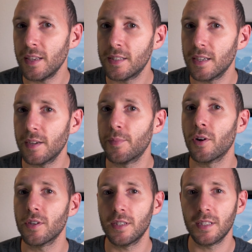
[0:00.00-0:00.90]
easier
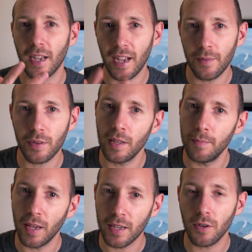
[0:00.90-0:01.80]
because it's the camera
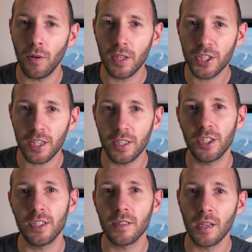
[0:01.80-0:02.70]
that makes all the
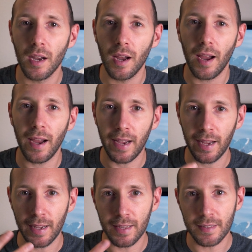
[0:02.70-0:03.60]
changing
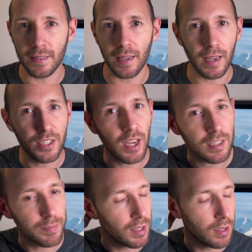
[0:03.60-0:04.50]
and the
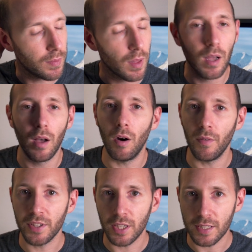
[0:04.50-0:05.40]
adjustment
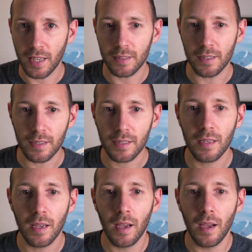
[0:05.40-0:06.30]
of the
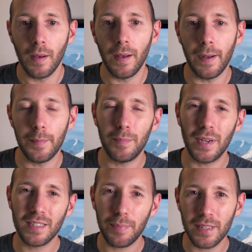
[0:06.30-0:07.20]
settings.
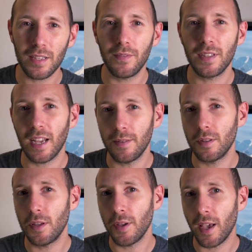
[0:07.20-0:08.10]
But depending on the
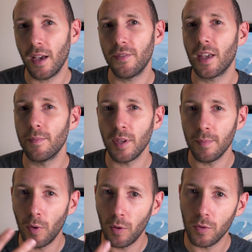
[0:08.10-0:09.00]
camera that you have, it can be
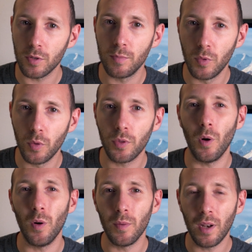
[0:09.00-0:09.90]
more smooth
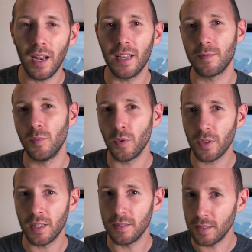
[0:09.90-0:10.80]
or less
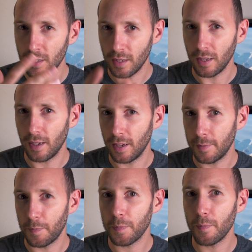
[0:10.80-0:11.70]
smooth than
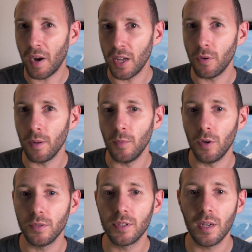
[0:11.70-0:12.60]
the manual
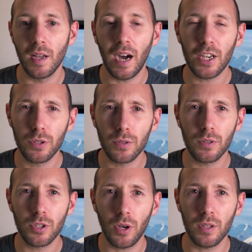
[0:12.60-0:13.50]
mode. I shoot
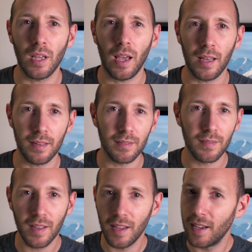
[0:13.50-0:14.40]
on Sony and
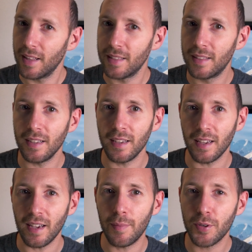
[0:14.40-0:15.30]

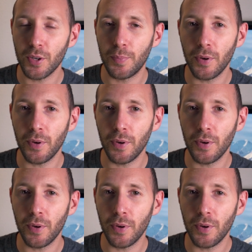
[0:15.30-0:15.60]
the aperture